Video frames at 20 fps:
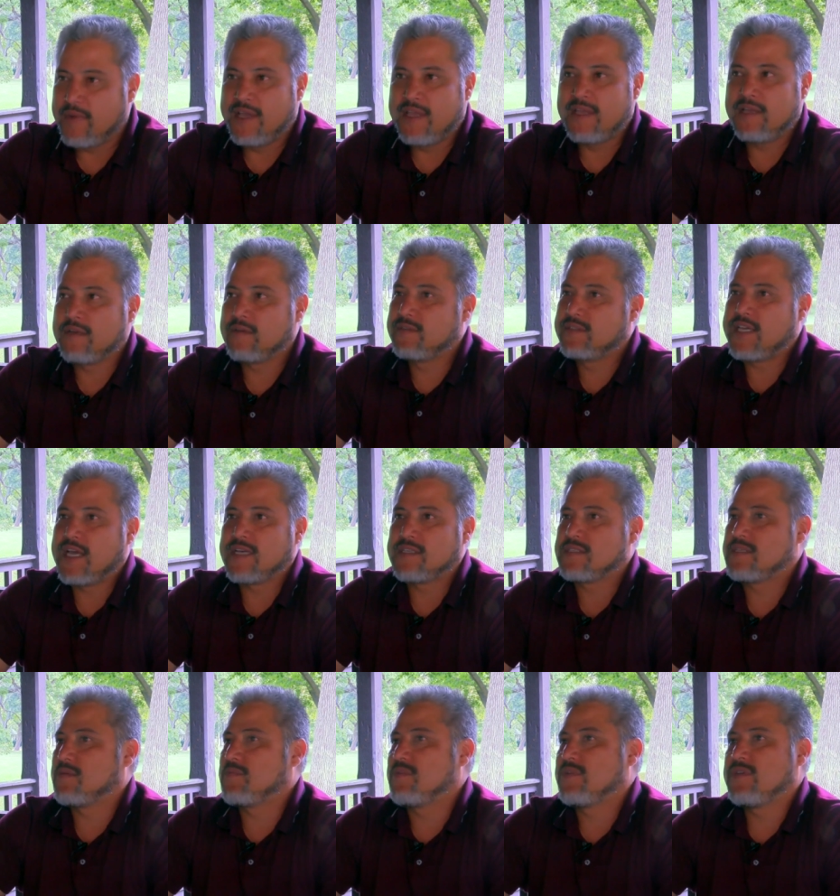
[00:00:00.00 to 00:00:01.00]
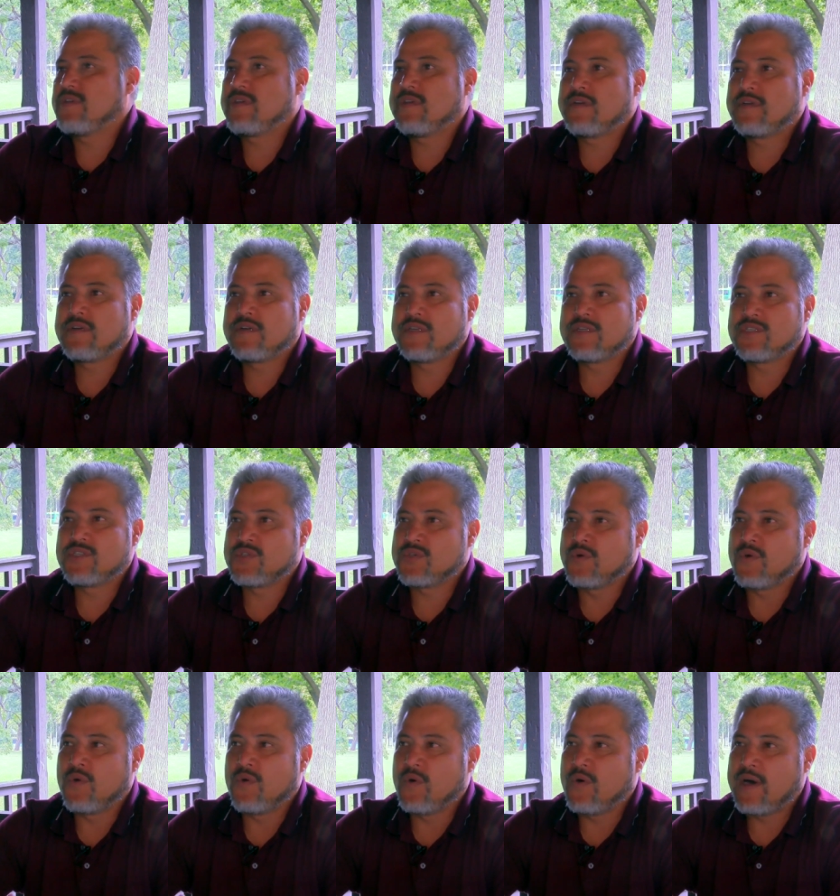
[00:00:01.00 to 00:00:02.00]
my income tax every year,
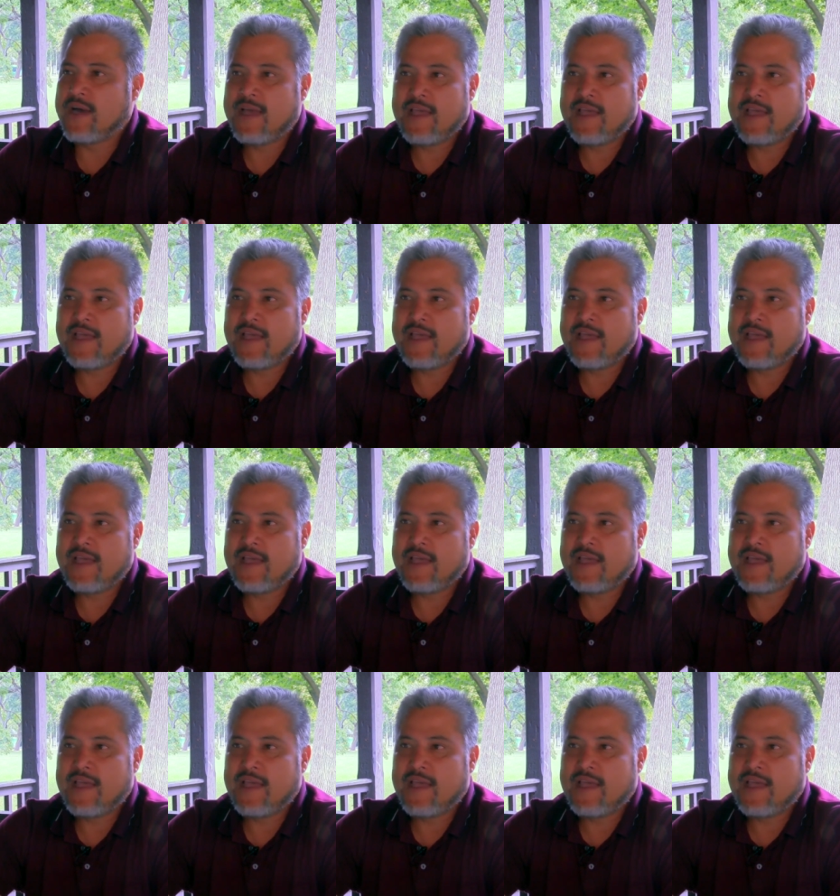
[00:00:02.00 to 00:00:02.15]
so